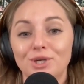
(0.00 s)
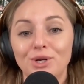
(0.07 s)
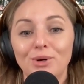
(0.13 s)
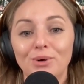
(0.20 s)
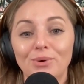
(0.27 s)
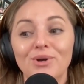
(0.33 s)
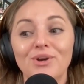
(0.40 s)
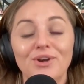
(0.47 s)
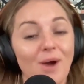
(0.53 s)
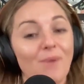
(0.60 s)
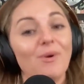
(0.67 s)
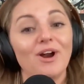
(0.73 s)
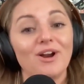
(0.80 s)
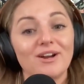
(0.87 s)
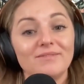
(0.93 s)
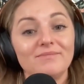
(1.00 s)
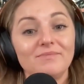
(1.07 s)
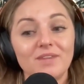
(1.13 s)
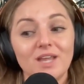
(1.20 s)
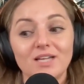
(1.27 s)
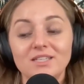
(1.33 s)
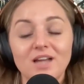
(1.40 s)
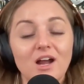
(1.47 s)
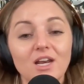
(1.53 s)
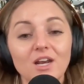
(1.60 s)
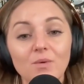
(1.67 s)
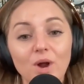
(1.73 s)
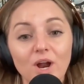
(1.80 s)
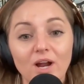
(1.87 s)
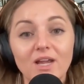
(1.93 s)
to not work. It's not
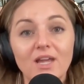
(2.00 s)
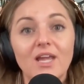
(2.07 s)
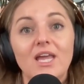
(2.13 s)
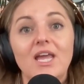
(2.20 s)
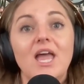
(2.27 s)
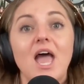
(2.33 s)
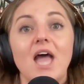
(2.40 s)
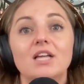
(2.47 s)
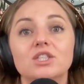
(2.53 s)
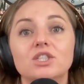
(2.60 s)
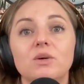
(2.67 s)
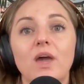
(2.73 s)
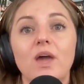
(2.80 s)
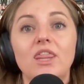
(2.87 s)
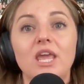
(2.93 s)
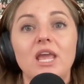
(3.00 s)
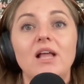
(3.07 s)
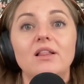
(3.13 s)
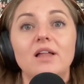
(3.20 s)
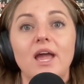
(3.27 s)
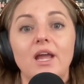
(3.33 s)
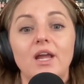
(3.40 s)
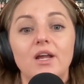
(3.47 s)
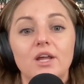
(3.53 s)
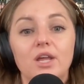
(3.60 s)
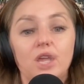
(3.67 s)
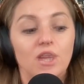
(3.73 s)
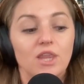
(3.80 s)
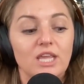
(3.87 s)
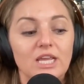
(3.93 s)
going to work. And so I think like
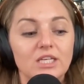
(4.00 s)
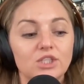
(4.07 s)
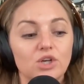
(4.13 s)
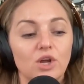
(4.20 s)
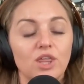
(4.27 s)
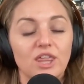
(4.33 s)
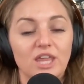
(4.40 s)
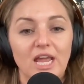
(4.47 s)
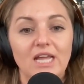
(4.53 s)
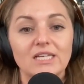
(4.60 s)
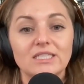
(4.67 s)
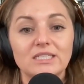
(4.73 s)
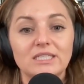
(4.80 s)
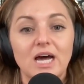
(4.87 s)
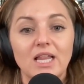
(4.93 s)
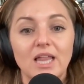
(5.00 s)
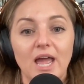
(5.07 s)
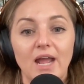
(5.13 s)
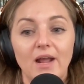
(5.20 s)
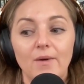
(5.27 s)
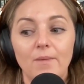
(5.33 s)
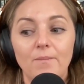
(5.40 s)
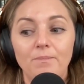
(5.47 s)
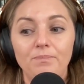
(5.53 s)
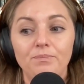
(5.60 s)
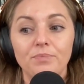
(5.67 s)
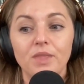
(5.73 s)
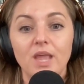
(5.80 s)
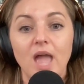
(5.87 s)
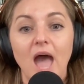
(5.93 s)
these are things that like,
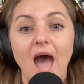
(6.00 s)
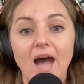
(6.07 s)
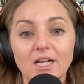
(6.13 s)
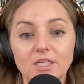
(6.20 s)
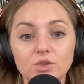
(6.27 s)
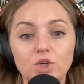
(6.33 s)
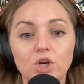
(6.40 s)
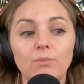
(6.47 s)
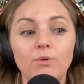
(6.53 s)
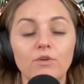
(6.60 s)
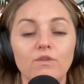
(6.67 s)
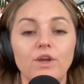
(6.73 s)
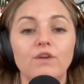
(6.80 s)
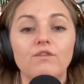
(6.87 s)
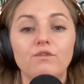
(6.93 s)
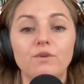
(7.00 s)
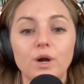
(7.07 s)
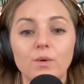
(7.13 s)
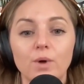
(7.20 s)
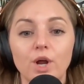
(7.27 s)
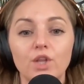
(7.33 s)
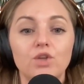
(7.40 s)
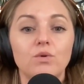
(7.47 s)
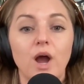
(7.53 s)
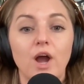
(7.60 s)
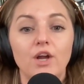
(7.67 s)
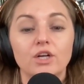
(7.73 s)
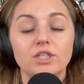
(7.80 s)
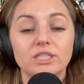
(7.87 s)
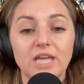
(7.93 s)
as you're moving forward
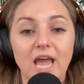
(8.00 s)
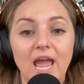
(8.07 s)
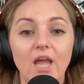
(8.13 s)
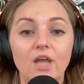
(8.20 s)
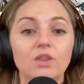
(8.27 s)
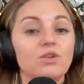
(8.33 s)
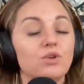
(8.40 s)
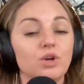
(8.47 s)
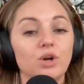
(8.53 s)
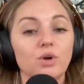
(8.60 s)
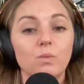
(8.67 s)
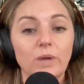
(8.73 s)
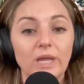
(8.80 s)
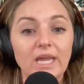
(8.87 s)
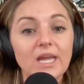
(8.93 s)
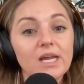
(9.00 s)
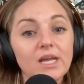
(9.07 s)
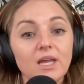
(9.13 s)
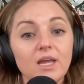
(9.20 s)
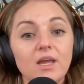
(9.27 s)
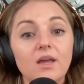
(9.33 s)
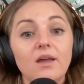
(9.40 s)
throughout your day and through your week,